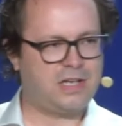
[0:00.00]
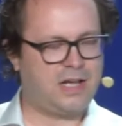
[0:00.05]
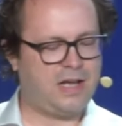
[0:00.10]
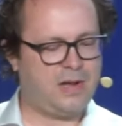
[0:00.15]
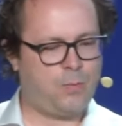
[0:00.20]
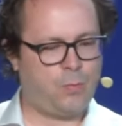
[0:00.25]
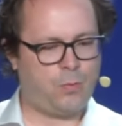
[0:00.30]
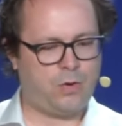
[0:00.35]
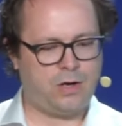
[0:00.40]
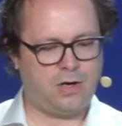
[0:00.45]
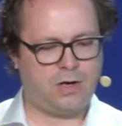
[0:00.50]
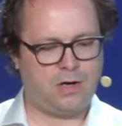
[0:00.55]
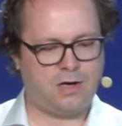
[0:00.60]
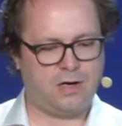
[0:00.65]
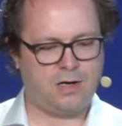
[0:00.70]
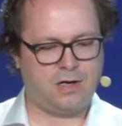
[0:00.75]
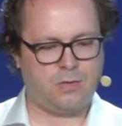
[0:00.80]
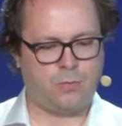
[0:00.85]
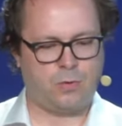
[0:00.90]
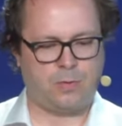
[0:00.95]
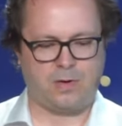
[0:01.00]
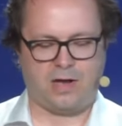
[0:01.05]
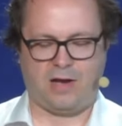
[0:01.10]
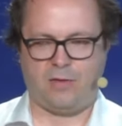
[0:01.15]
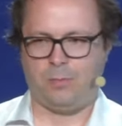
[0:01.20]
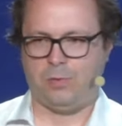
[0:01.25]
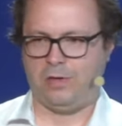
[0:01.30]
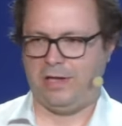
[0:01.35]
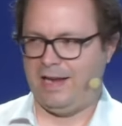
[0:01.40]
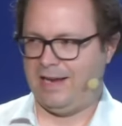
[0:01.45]

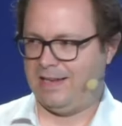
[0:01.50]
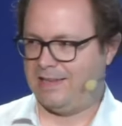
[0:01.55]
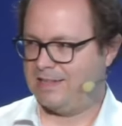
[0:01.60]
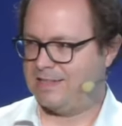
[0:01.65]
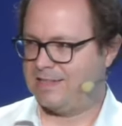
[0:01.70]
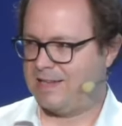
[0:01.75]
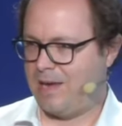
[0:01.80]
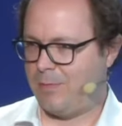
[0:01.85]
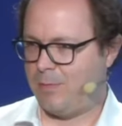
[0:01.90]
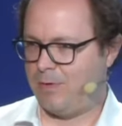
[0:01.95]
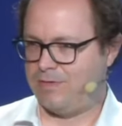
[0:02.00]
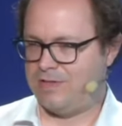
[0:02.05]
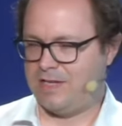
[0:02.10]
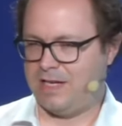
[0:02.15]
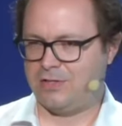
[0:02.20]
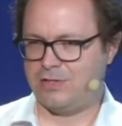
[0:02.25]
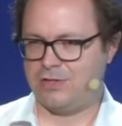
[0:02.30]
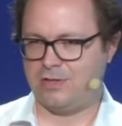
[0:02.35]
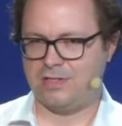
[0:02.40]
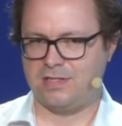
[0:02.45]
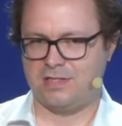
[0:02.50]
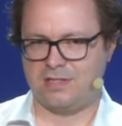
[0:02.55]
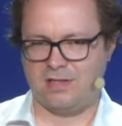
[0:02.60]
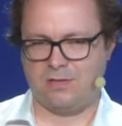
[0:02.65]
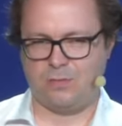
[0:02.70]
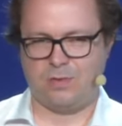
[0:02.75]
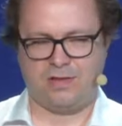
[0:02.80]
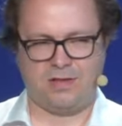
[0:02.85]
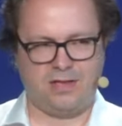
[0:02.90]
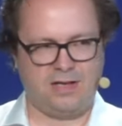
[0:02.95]
kind of playing this game of
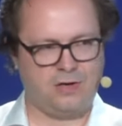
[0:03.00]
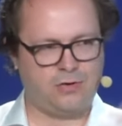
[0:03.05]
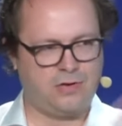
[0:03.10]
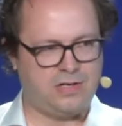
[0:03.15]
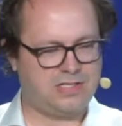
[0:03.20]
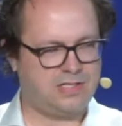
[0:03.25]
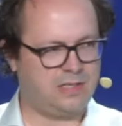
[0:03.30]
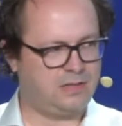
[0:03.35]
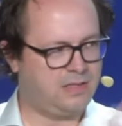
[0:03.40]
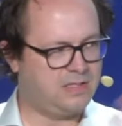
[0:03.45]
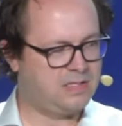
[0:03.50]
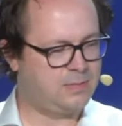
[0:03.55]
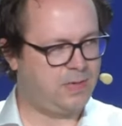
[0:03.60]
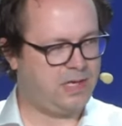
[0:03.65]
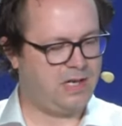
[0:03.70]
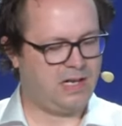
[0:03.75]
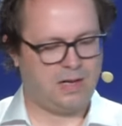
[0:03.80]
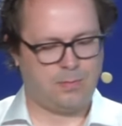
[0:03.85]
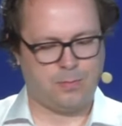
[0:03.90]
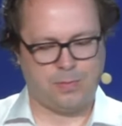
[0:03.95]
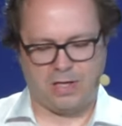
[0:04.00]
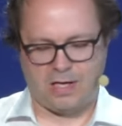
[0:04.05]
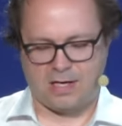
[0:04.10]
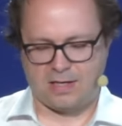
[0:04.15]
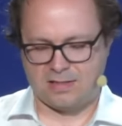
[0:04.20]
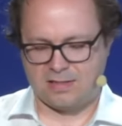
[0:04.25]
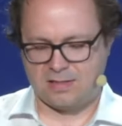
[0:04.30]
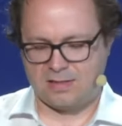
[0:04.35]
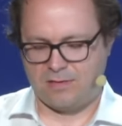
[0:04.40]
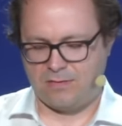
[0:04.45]
Tetris with increasingly speeding up
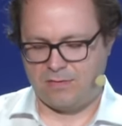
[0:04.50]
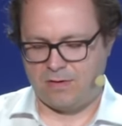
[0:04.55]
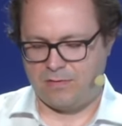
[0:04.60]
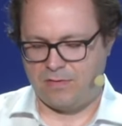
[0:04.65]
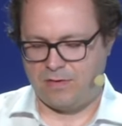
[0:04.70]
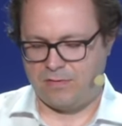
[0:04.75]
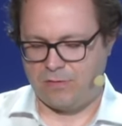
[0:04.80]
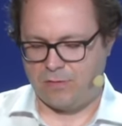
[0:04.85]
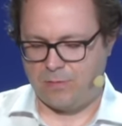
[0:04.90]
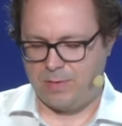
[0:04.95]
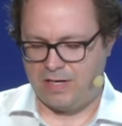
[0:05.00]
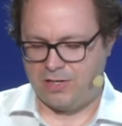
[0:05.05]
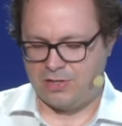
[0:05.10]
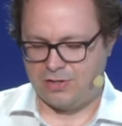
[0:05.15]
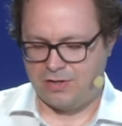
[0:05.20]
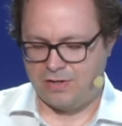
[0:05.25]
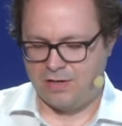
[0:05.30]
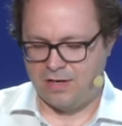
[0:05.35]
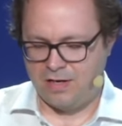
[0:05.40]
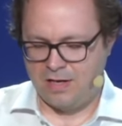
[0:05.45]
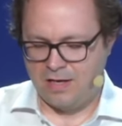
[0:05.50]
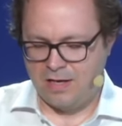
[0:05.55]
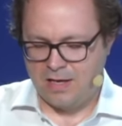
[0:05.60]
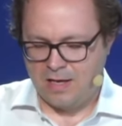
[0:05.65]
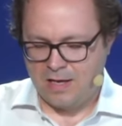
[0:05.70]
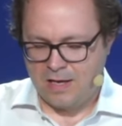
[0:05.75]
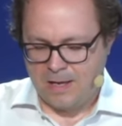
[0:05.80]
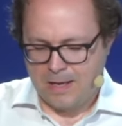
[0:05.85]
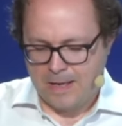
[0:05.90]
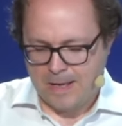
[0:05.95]
blocks of information.
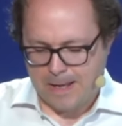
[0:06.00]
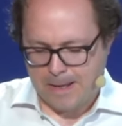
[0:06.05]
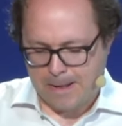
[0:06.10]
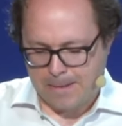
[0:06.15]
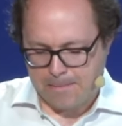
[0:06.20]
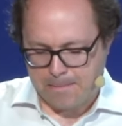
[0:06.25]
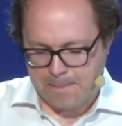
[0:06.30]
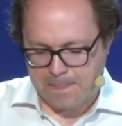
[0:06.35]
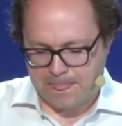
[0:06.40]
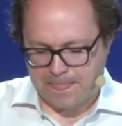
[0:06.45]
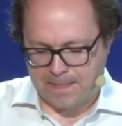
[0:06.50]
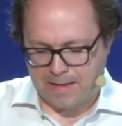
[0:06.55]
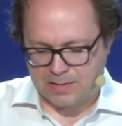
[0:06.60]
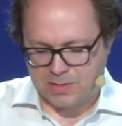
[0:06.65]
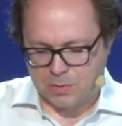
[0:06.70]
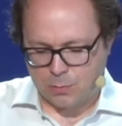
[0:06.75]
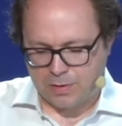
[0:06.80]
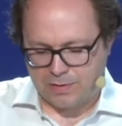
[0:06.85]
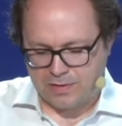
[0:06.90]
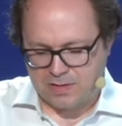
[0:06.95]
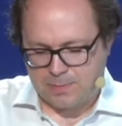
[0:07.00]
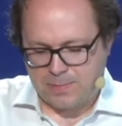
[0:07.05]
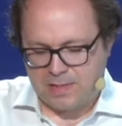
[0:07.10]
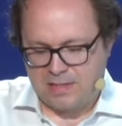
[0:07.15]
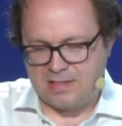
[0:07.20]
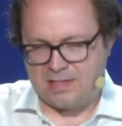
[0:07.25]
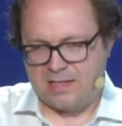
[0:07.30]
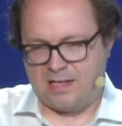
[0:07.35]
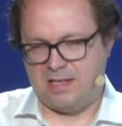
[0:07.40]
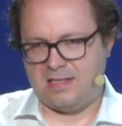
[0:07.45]
And so what this
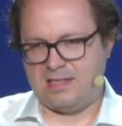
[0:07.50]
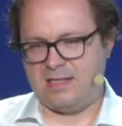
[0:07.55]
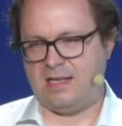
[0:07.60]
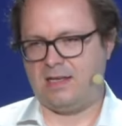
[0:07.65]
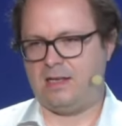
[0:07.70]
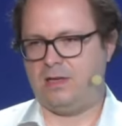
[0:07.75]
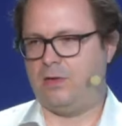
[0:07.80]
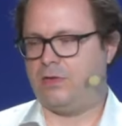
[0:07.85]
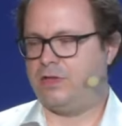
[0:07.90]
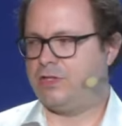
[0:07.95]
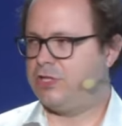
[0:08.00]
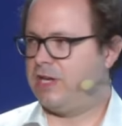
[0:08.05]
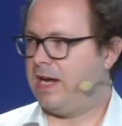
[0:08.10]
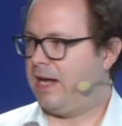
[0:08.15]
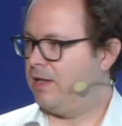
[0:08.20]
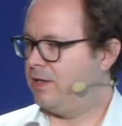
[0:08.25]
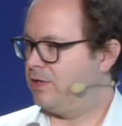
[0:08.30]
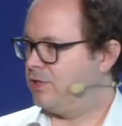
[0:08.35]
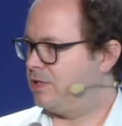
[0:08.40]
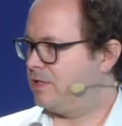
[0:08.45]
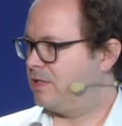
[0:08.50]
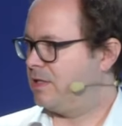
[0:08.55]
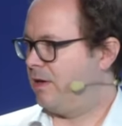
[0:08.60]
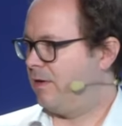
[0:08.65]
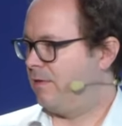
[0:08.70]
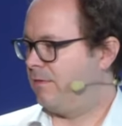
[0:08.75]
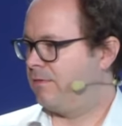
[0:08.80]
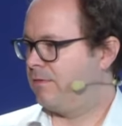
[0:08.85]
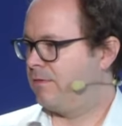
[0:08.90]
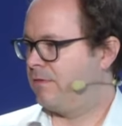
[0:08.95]
means then is that, you know, the challenges
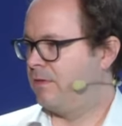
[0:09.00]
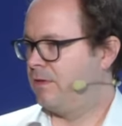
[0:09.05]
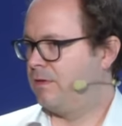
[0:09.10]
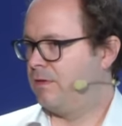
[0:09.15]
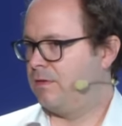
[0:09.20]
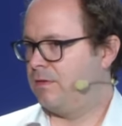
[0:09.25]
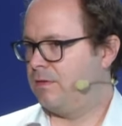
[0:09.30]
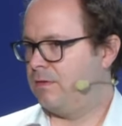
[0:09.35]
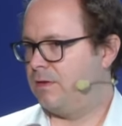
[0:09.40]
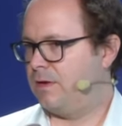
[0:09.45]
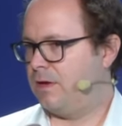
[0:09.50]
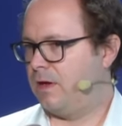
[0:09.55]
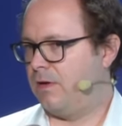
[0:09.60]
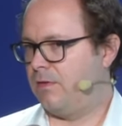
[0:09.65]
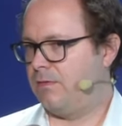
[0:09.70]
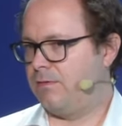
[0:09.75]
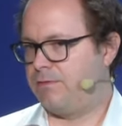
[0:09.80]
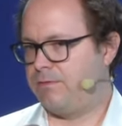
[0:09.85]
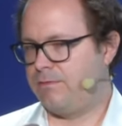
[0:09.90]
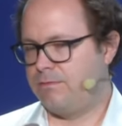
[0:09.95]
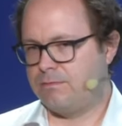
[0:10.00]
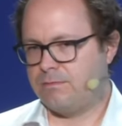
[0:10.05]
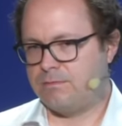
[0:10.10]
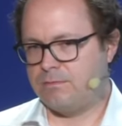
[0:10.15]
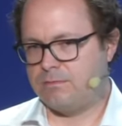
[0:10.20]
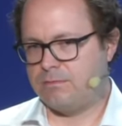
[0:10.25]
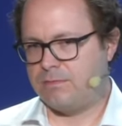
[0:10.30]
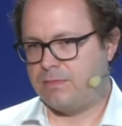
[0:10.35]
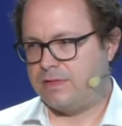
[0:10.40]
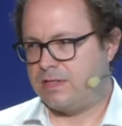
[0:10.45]
of
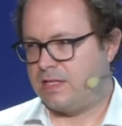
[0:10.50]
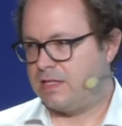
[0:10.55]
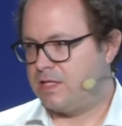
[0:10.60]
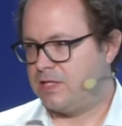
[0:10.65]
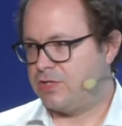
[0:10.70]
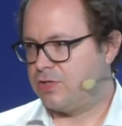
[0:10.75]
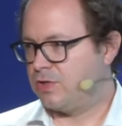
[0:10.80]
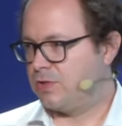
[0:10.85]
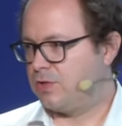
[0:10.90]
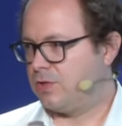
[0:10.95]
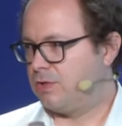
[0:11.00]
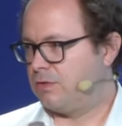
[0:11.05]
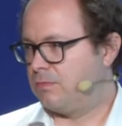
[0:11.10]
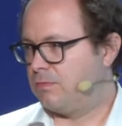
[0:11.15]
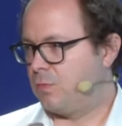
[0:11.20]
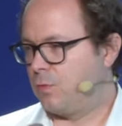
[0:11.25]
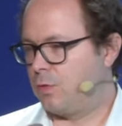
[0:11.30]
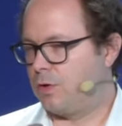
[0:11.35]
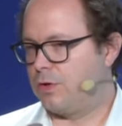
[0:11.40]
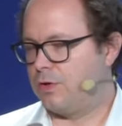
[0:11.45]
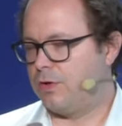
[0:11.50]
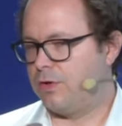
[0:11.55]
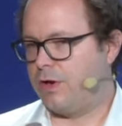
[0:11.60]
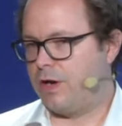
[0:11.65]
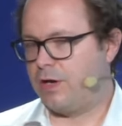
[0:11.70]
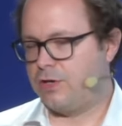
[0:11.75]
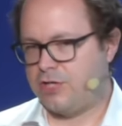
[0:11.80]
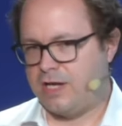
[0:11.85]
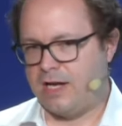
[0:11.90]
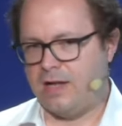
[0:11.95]
the digital world
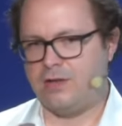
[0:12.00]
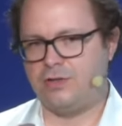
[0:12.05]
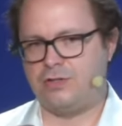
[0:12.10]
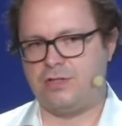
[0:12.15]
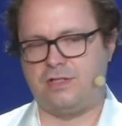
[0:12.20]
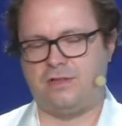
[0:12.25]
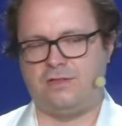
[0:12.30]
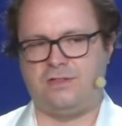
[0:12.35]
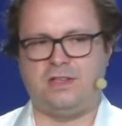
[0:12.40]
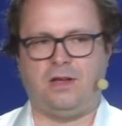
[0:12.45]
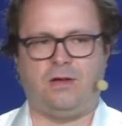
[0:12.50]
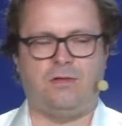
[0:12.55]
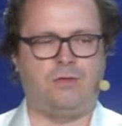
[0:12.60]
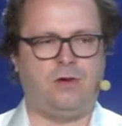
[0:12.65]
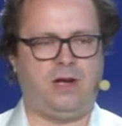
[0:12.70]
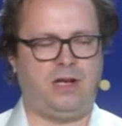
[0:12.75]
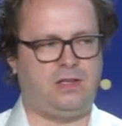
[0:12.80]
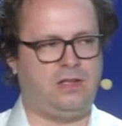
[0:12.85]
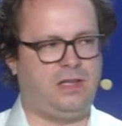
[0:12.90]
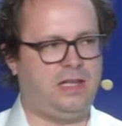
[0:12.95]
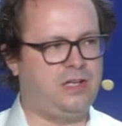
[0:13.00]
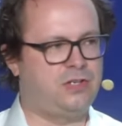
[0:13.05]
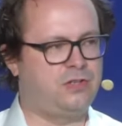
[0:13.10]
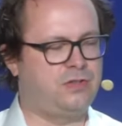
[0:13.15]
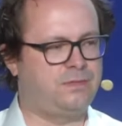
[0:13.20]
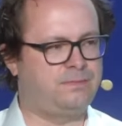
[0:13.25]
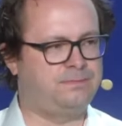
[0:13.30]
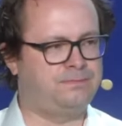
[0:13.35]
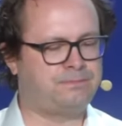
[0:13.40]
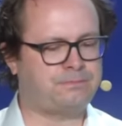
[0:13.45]
are challenges of
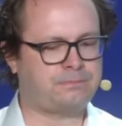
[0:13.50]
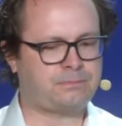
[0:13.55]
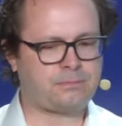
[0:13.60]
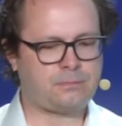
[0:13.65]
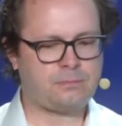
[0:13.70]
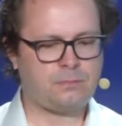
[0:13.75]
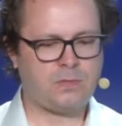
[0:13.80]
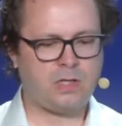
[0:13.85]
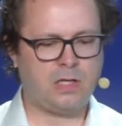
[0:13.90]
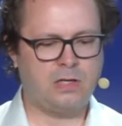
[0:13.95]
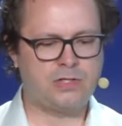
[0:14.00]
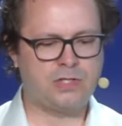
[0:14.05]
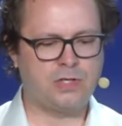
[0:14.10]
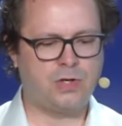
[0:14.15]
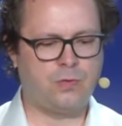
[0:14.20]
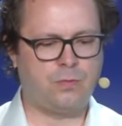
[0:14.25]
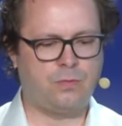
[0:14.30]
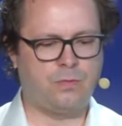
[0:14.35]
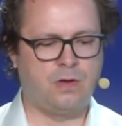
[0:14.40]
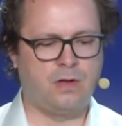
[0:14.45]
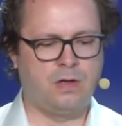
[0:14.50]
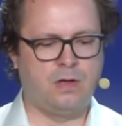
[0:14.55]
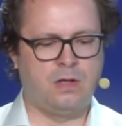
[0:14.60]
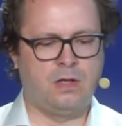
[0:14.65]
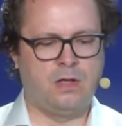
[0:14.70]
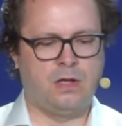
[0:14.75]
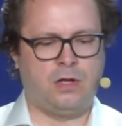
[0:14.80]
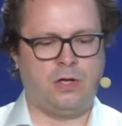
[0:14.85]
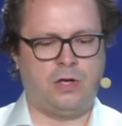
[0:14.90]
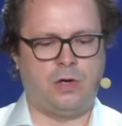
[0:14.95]
self-regulation. And so,
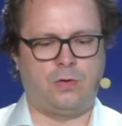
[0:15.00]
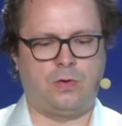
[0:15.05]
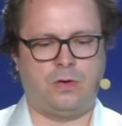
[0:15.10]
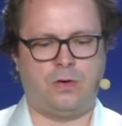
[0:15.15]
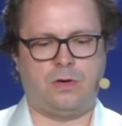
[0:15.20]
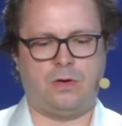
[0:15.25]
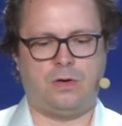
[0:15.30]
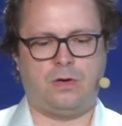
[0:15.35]
you know,